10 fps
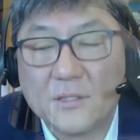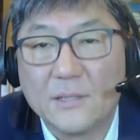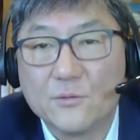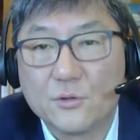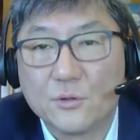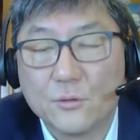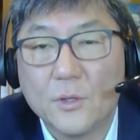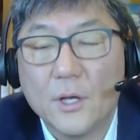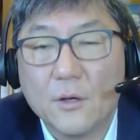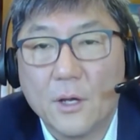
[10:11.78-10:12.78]
seems
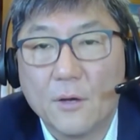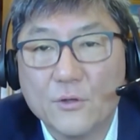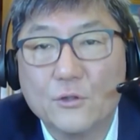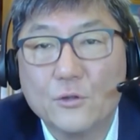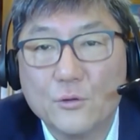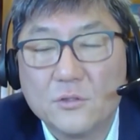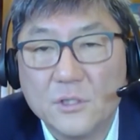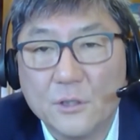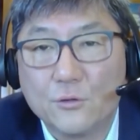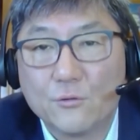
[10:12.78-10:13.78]
to reduce
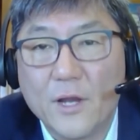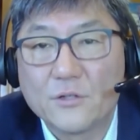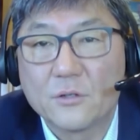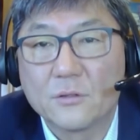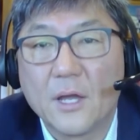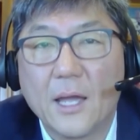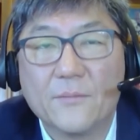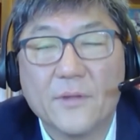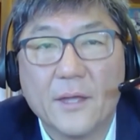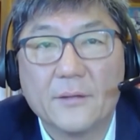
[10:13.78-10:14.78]
the duration of
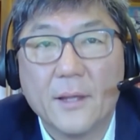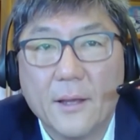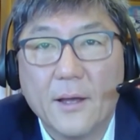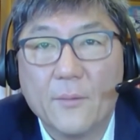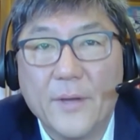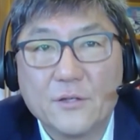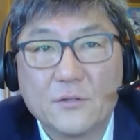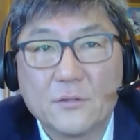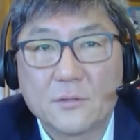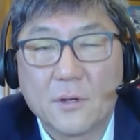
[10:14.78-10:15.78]
time that
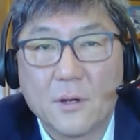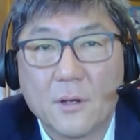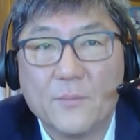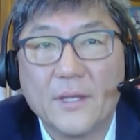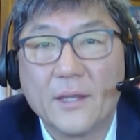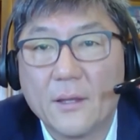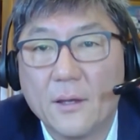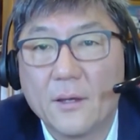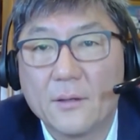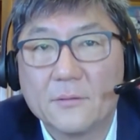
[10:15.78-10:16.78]
patients are being
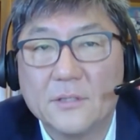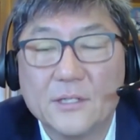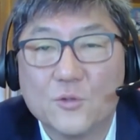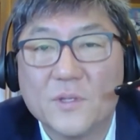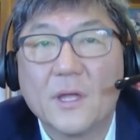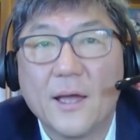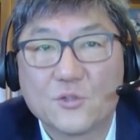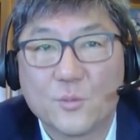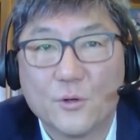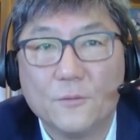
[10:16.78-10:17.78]
needed to be in the
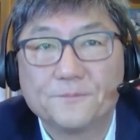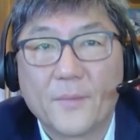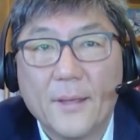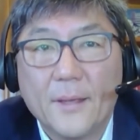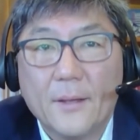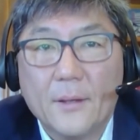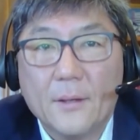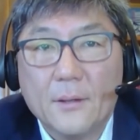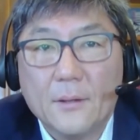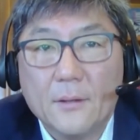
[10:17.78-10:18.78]
hospital.
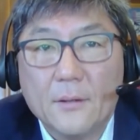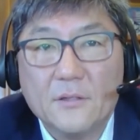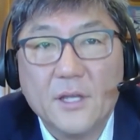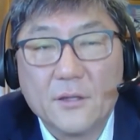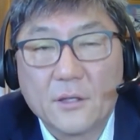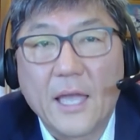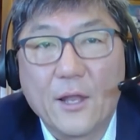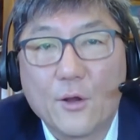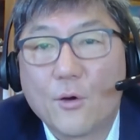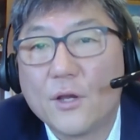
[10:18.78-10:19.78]
The other
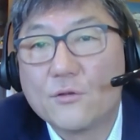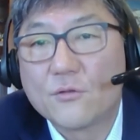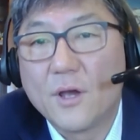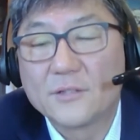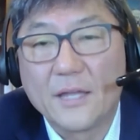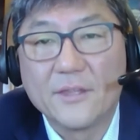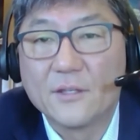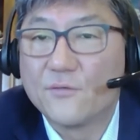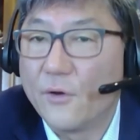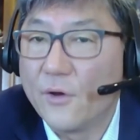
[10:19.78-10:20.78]
category of drugs I
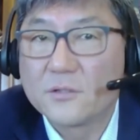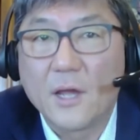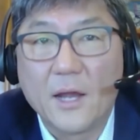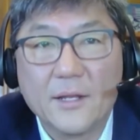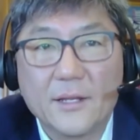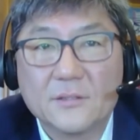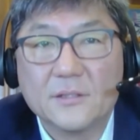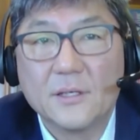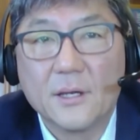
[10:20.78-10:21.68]
think is very exciting is